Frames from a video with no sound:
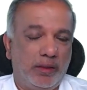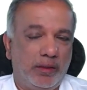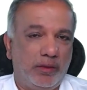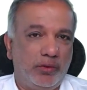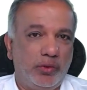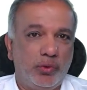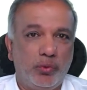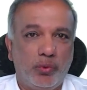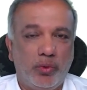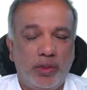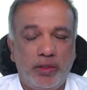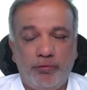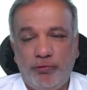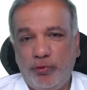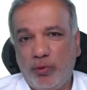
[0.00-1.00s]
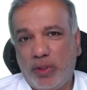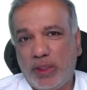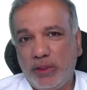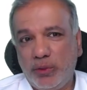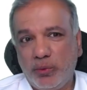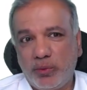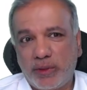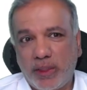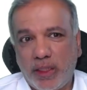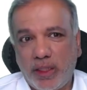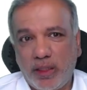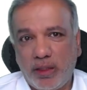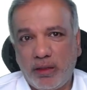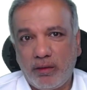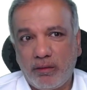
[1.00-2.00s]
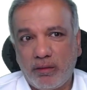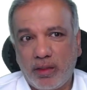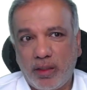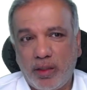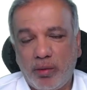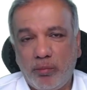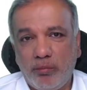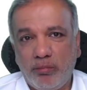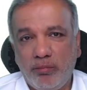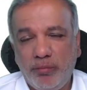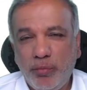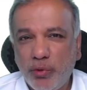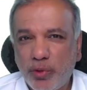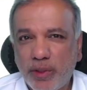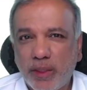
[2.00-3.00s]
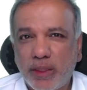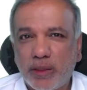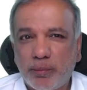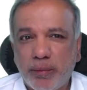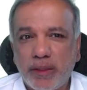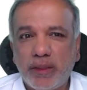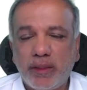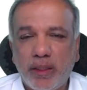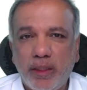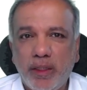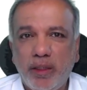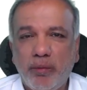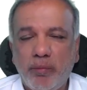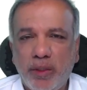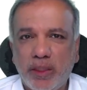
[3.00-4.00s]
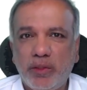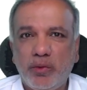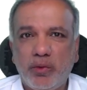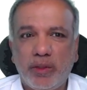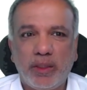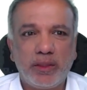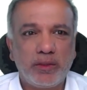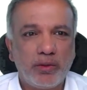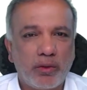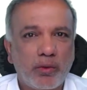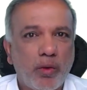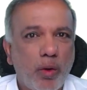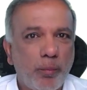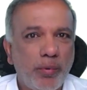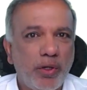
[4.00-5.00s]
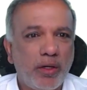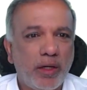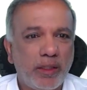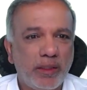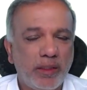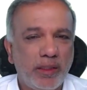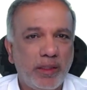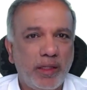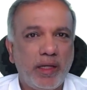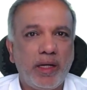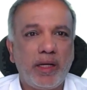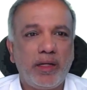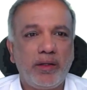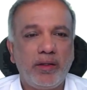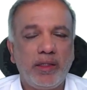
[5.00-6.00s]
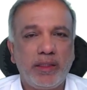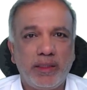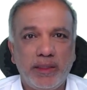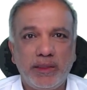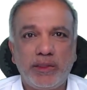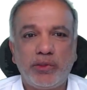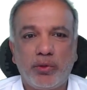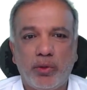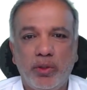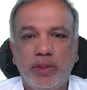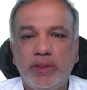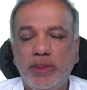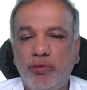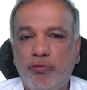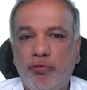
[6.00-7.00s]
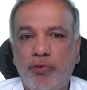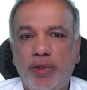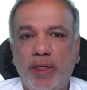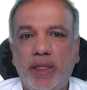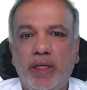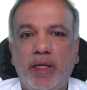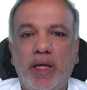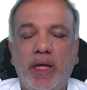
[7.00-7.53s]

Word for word: You, if you are using um, music especially, make sure that it's not copyrighted and it is royalty free,